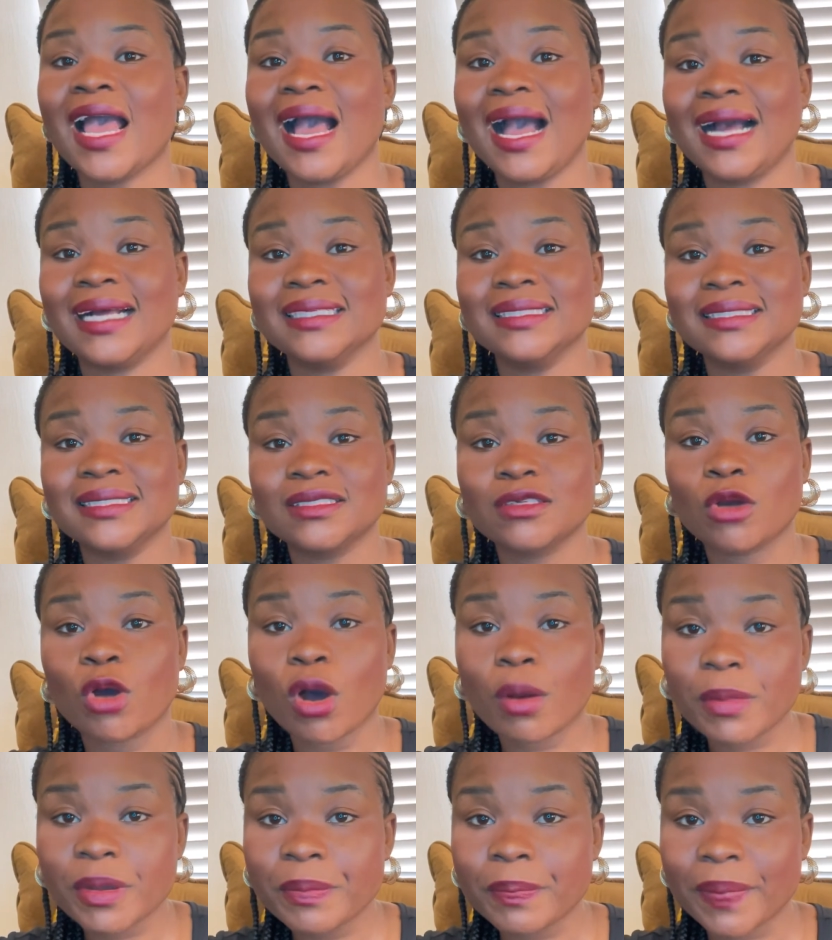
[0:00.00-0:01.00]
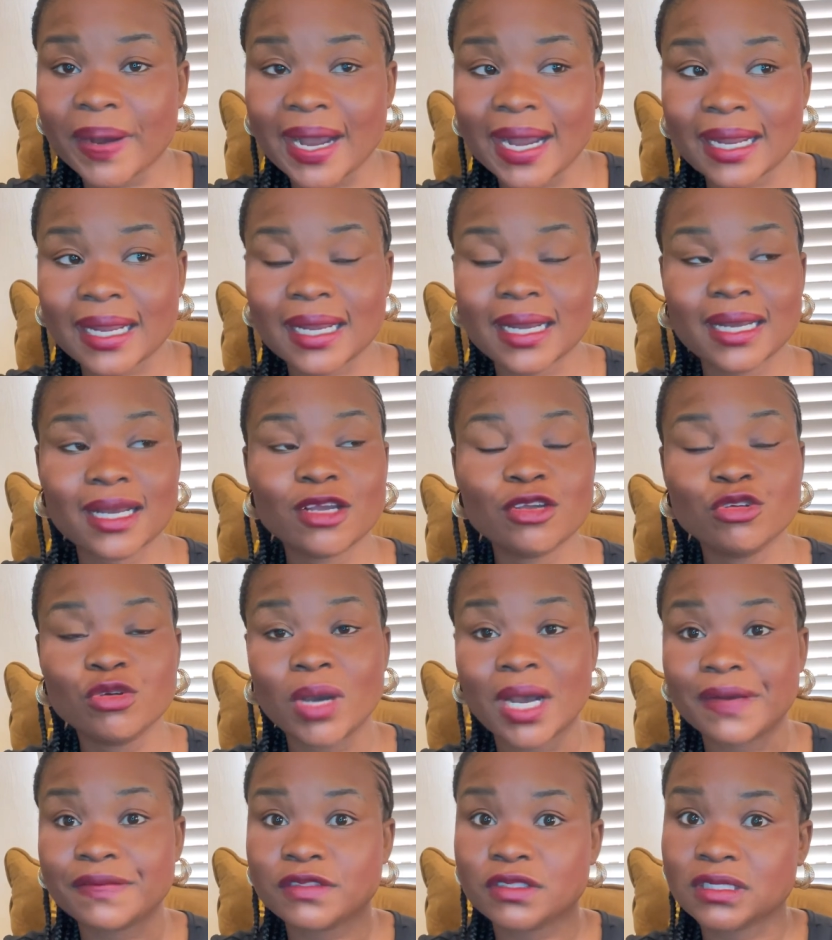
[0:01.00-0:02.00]
and coming back you
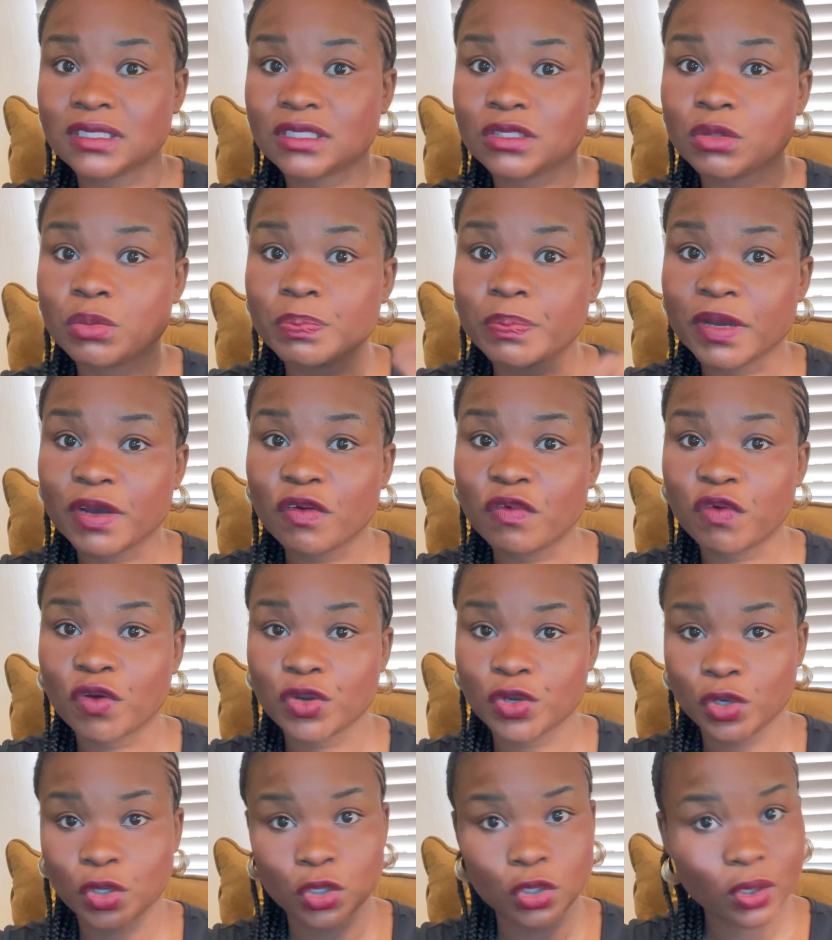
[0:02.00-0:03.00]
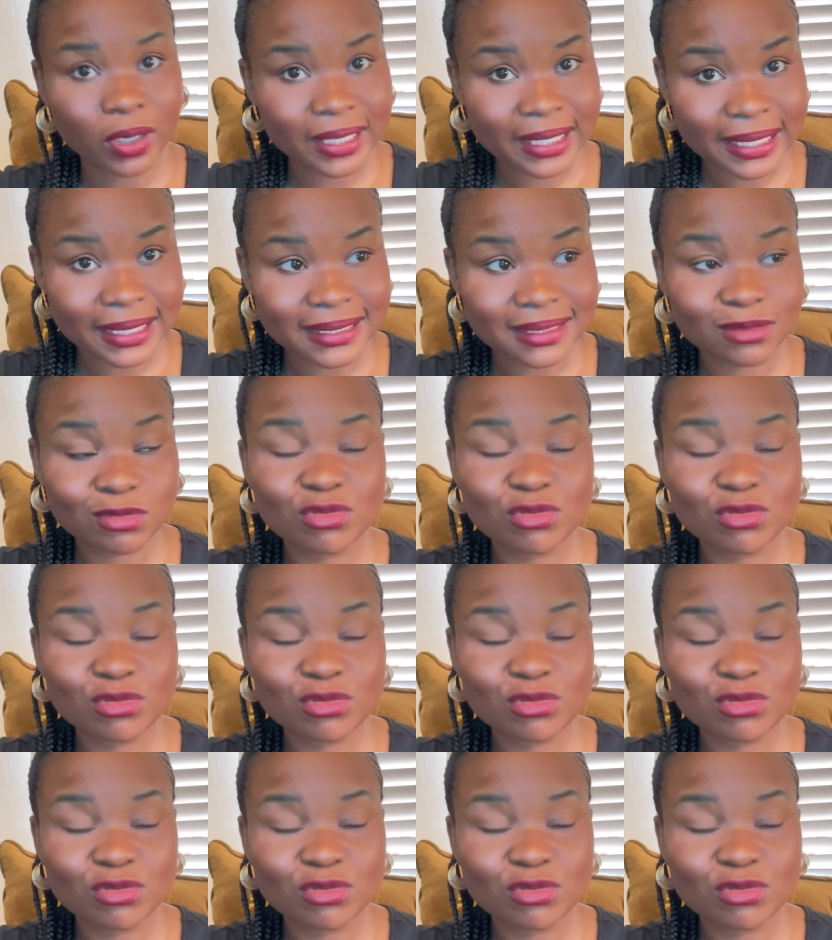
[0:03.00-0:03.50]
have to still pay for your luggage,